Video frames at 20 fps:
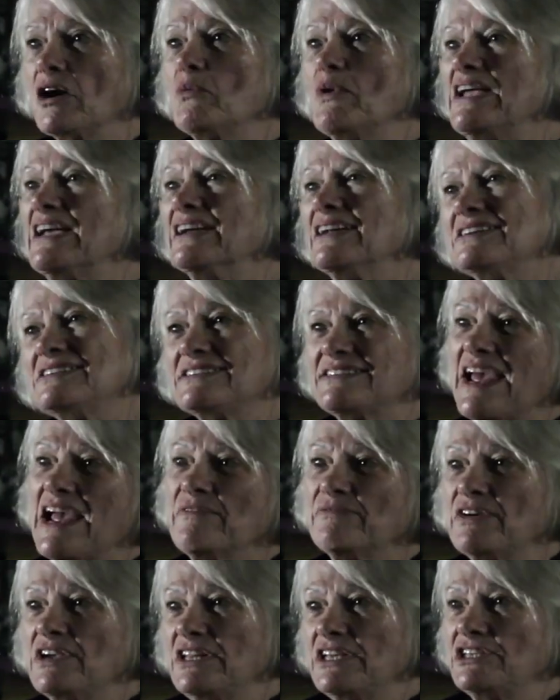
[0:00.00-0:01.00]
"Are we going to
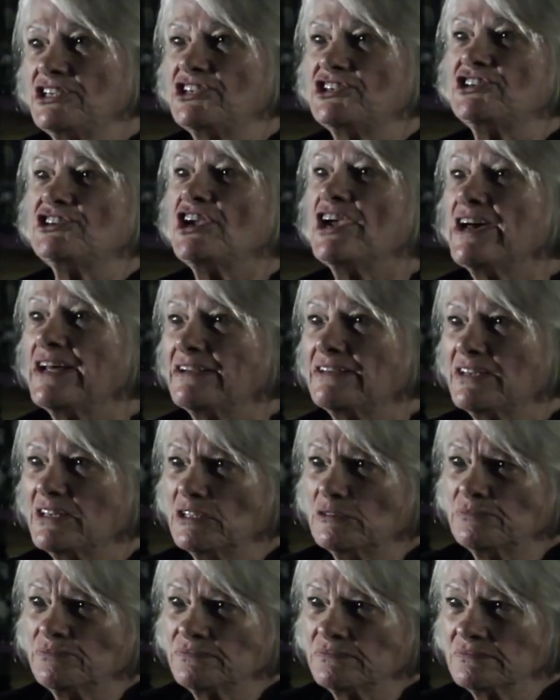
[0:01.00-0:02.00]
stand for this shit?"
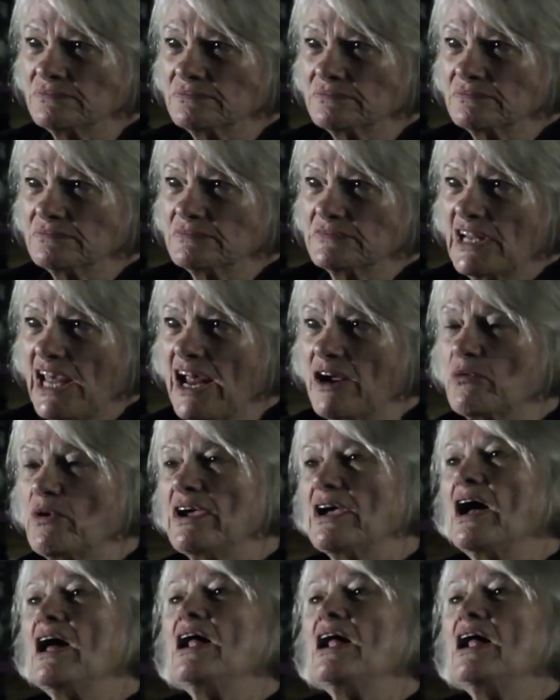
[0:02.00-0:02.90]
And we